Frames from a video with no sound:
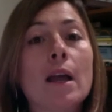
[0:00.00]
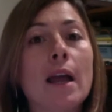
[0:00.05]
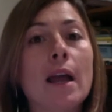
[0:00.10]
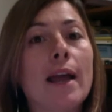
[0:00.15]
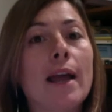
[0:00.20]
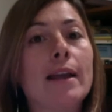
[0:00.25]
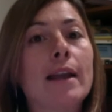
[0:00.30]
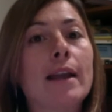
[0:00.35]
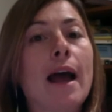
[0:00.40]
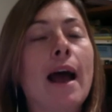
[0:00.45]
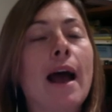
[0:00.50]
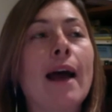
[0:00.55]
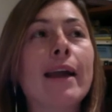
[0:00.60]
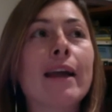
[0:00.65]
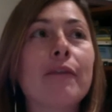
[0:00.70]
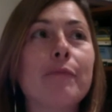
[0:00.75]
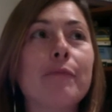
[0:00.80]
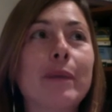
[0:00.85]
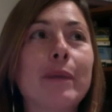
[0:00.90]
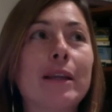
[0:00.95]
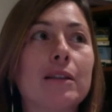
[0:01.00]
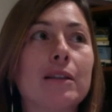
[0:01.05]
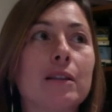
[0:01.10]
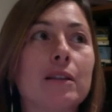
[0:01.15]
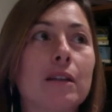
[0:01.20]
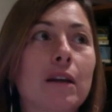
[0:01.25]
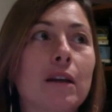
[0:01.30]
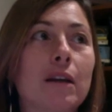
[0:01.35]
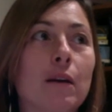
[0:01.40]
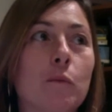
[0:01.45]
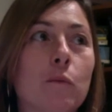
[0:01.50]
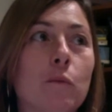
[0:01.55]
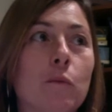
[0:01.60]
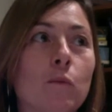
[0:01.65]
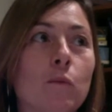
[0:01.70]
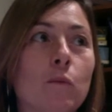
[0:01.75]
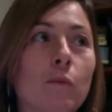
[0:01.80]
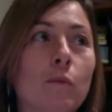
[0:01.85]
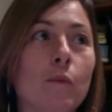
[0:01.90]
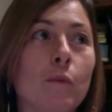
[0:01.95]
And I have been
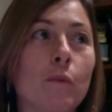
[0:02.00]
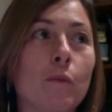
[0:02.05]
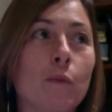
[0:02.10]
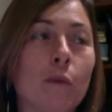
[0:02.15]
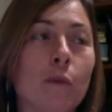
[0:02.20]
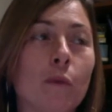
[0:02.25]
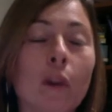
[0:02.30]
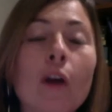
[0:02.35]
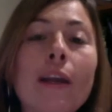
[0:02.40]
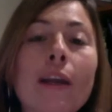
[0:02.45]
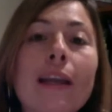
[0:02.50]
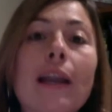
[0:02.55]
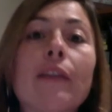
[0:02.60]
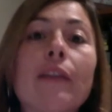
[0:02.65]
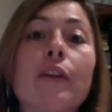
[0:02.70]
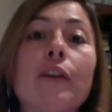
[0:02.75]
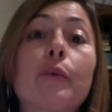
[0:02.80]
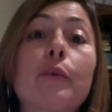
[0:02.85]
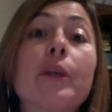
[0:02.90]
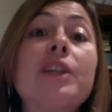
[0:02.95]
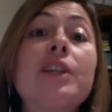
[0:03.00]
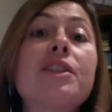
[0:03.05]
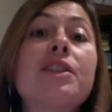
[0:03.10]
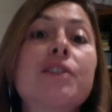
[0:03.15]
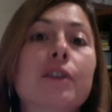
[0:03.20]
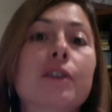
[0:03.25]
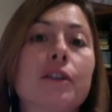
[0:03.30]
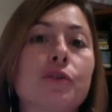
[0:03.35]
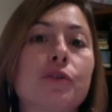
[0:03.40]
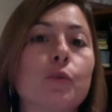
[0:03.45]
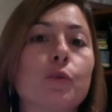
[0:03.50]
looking at the research,